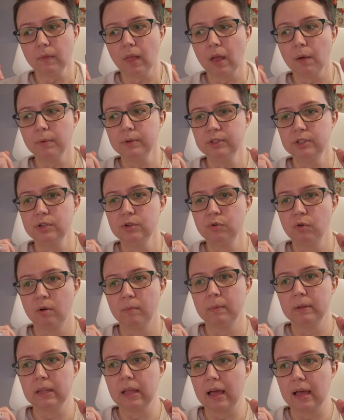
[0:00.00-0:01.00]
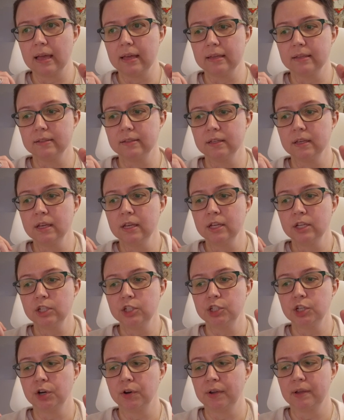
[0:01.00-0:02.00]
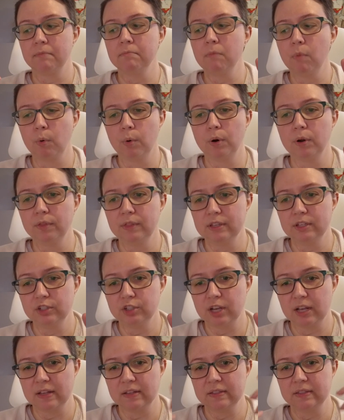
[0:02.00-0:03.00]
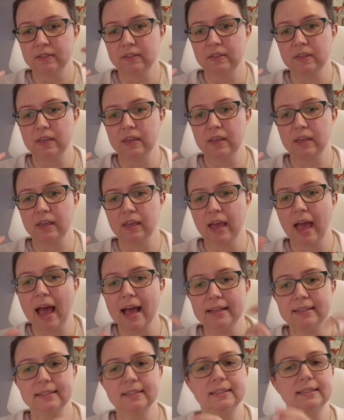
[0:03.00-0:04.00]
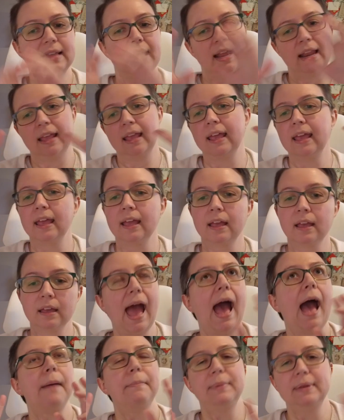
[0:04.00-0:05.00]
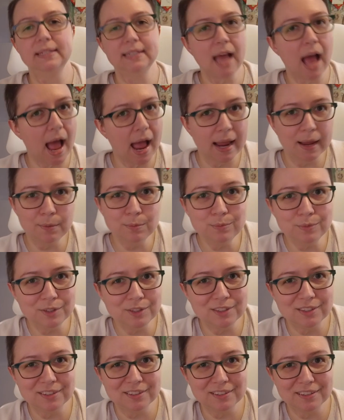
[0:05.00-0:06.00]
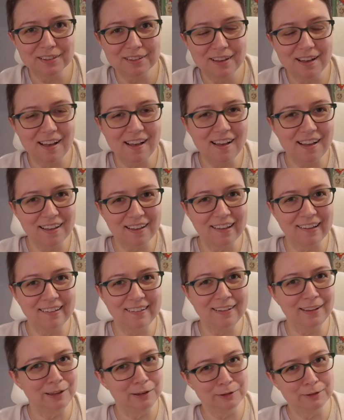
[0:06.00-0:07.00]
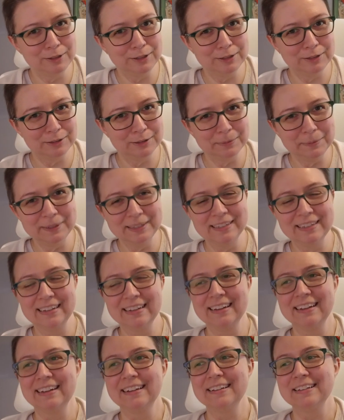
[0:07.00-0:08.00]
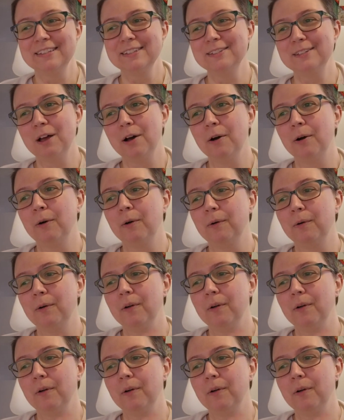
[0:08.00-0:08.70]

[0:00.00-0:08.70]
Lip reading: I want to normalize sharing more than just the aesthetic happy times on YouTube. So